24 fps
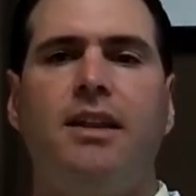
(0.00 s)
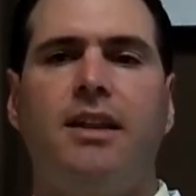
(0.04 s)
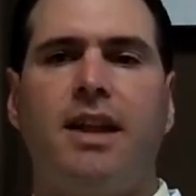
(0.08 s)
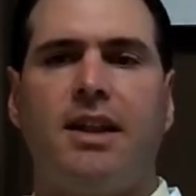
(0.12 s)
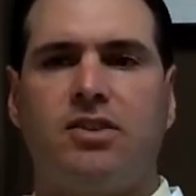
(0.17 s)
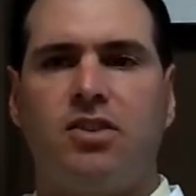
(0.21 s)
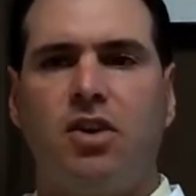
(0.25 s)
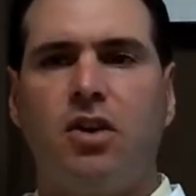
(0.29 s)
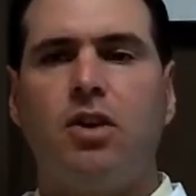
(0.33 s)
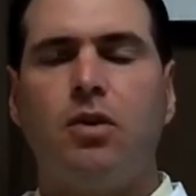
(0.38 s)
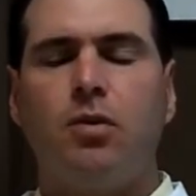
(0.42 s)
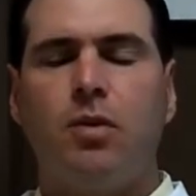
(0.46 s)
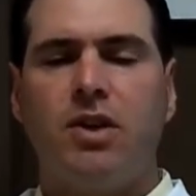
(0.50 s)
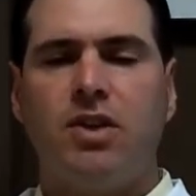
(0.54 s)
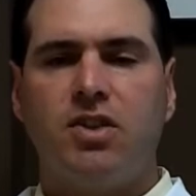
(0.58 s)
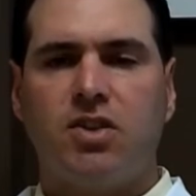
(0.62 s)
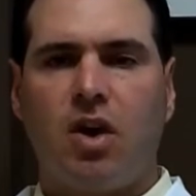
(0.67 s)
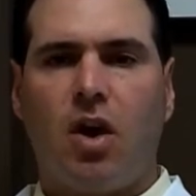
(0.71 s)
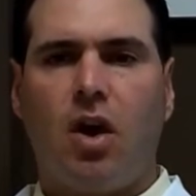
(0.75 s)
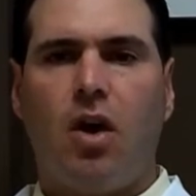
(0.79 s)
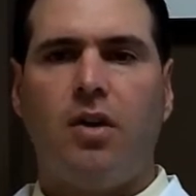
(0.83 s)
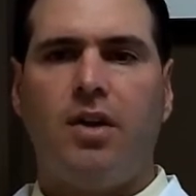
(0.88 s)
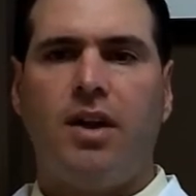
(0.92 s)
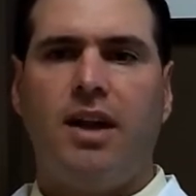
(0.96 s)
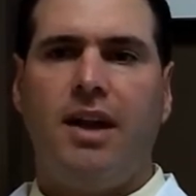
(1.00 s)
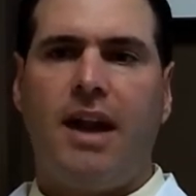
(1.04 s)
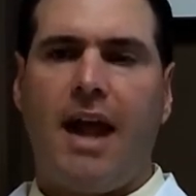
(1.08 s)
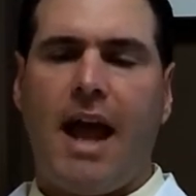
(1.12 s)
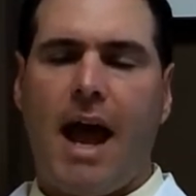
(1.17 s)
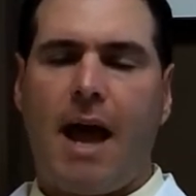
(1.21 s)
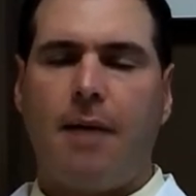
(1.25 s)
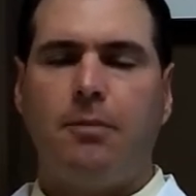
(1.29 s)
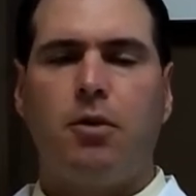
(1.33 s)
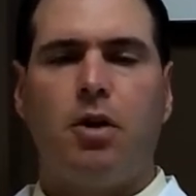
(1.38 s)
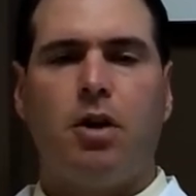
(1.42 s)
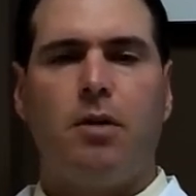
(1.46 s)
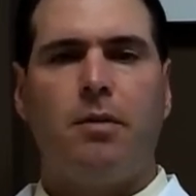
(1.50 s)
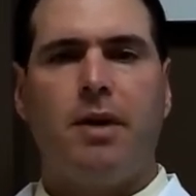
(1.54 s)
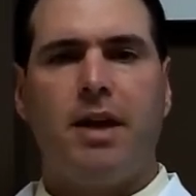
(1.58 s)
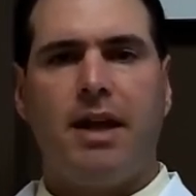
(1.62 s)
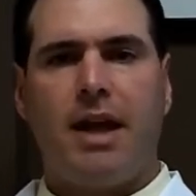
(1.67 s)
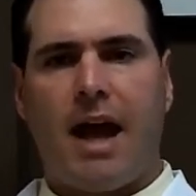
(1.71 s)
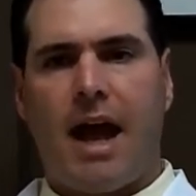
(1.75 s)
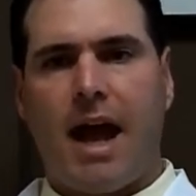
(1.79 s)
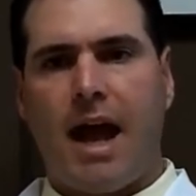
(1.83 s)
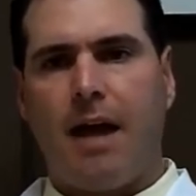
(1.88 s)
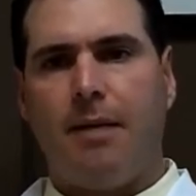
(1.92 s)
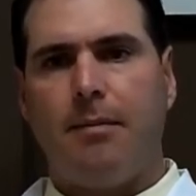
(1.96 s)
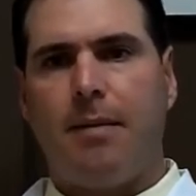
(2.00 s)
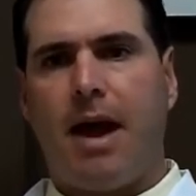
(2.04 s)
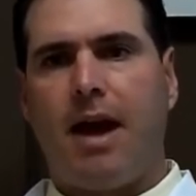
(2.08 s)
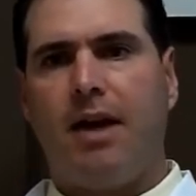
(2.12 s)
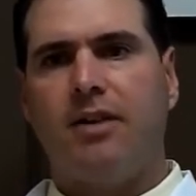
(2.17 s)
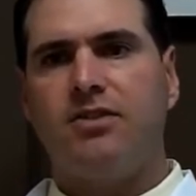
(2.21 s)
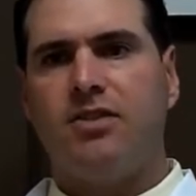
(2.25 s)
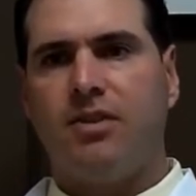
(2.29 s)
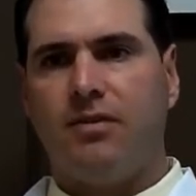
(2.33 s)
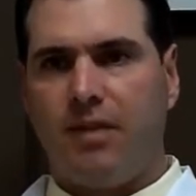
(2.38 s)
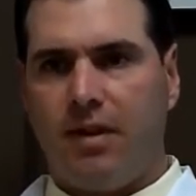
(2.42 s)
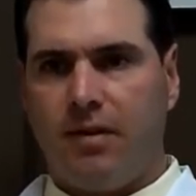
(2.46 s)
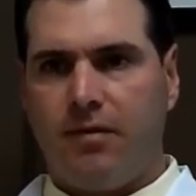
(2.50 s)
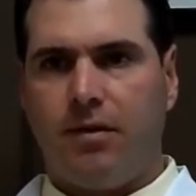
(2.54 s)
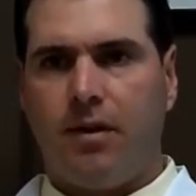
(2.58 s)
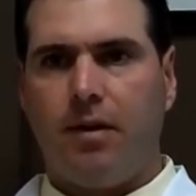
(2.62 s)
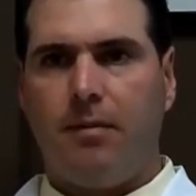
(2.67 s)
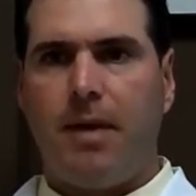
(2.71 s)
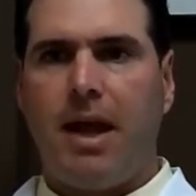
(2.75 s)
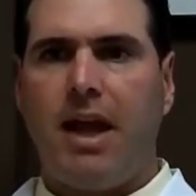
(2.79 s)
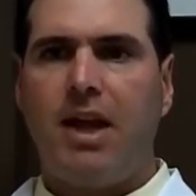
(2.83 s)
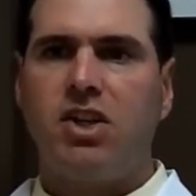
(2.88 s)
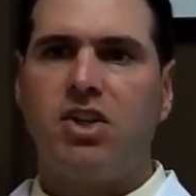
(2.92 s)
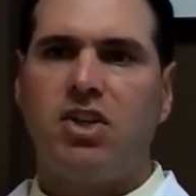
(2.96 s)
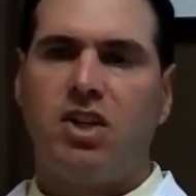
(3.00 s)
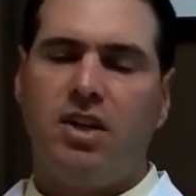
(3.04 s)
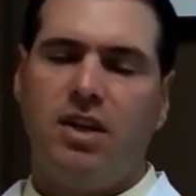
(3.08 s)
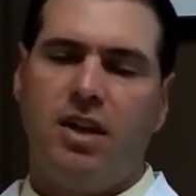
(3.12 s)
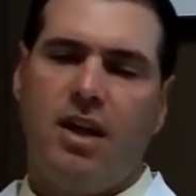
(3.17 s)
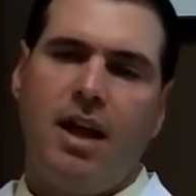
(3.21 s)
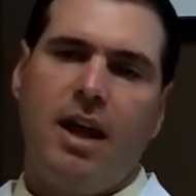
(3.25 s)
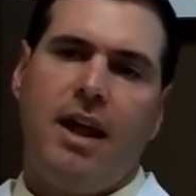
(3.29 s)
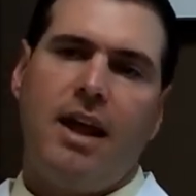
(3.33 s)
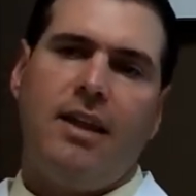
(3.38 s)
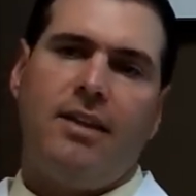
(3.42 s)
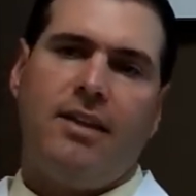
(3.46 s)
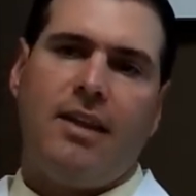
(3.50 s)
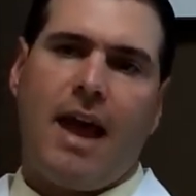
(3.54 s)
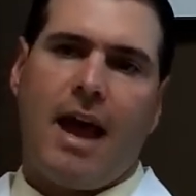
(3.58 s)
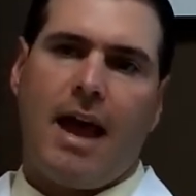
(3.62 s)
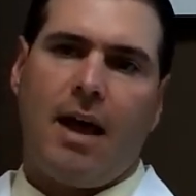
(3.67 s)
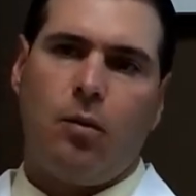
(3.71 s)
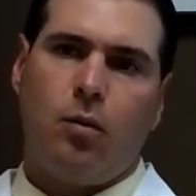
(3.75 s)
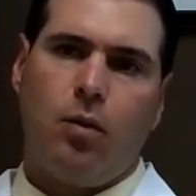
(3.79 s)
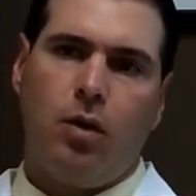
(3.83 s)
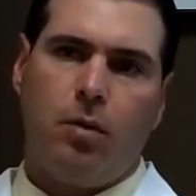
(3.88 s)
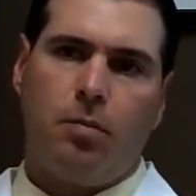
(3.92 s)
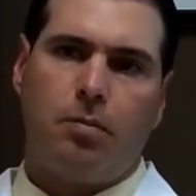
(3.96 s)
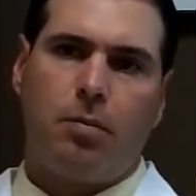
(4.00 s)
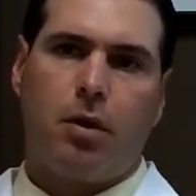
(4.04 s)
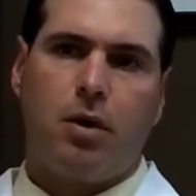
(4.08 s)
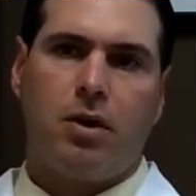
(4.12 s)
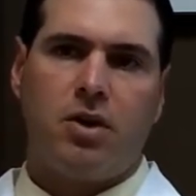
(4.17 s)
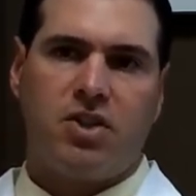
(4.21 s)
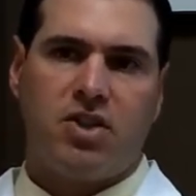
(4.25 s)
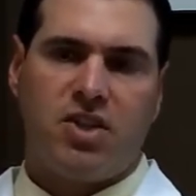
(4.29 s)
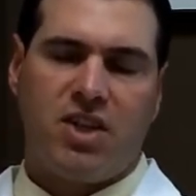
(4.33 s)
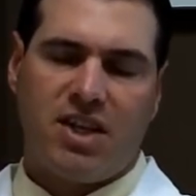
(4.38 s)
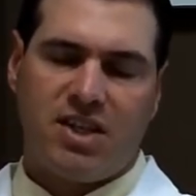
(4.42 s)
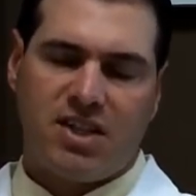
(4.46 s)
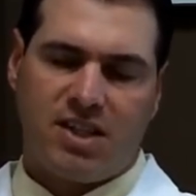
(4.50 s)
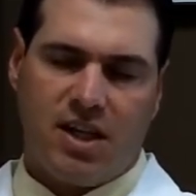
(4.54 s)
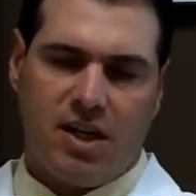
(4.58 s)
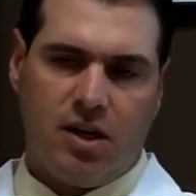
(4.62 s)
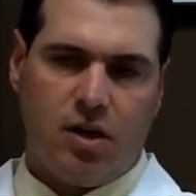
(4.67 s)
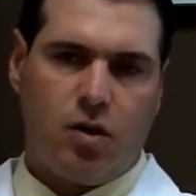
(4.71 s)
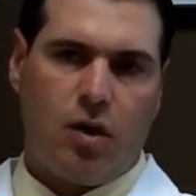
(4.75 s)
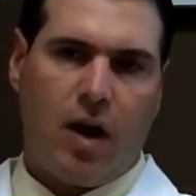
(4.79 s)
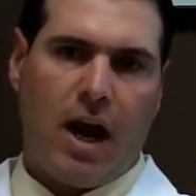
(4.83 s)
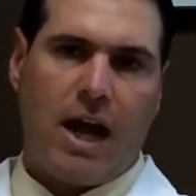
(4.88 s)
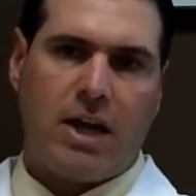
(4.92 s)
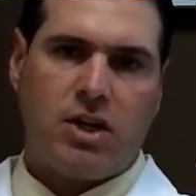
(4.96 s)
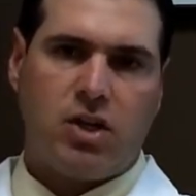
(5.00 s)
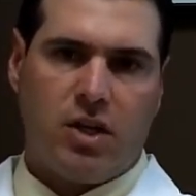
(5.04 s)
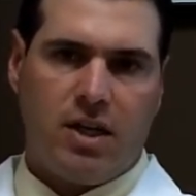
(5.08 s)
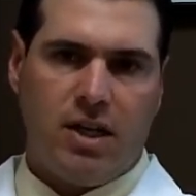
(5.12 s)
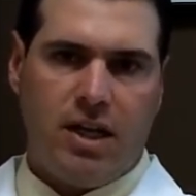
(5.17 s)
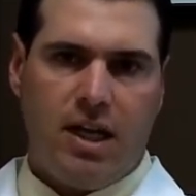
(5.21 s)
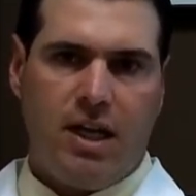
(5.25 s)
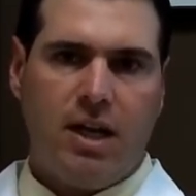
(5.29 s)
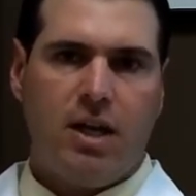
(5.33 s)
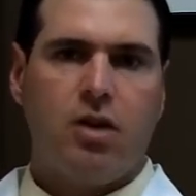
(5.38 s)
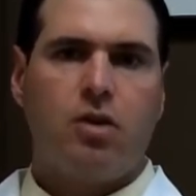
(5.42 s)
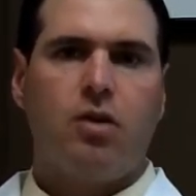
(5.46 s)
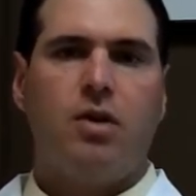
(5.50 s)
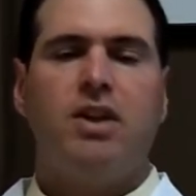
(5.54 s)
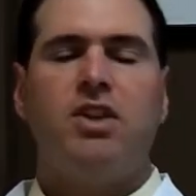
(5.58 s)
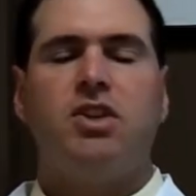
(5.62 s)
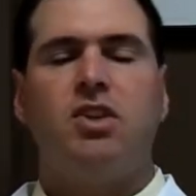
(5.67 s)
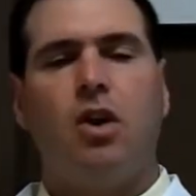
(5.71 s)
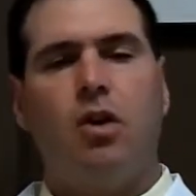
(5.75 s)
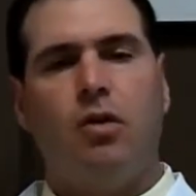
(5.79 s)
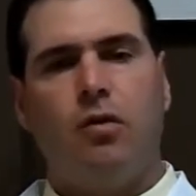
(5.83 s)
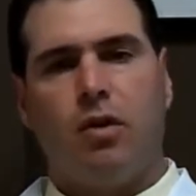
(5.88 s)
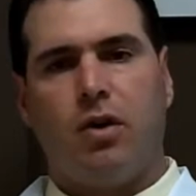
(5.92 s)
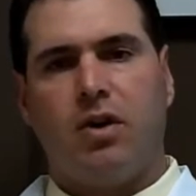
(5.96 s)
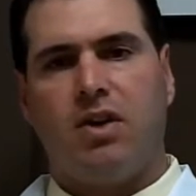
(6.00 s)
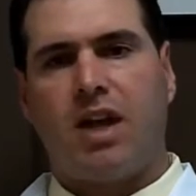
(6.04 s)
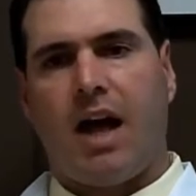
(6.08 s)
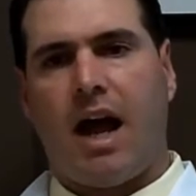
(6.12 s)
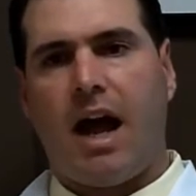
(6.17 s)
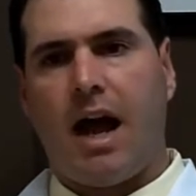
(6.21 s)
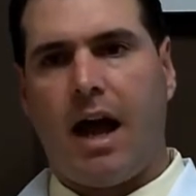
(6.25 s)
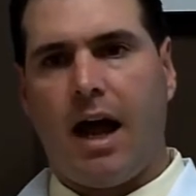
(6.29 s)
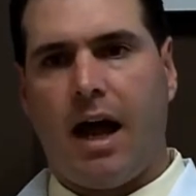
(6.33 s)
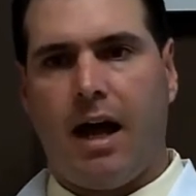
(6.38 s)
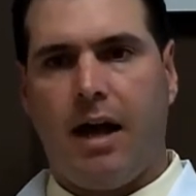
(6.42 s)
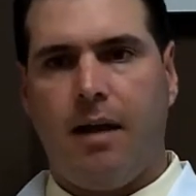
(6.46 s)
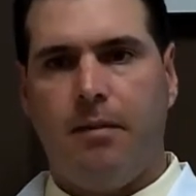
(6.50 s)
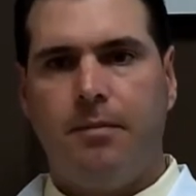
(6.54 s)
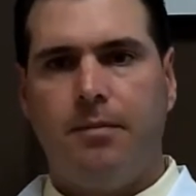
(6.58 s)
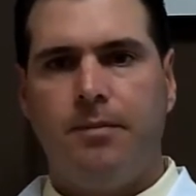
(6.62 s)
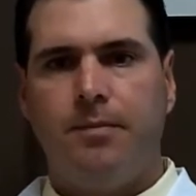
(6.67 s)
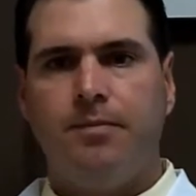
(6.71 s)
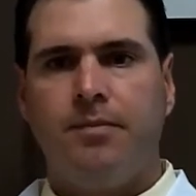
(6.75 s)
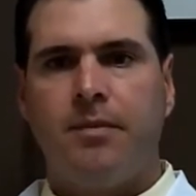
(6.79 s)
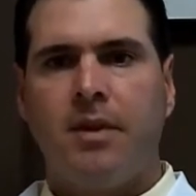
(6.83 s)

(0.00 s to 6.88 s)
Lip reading: that's going to result in abnormally high amounts of inflammation that will persist and gradually increase over time.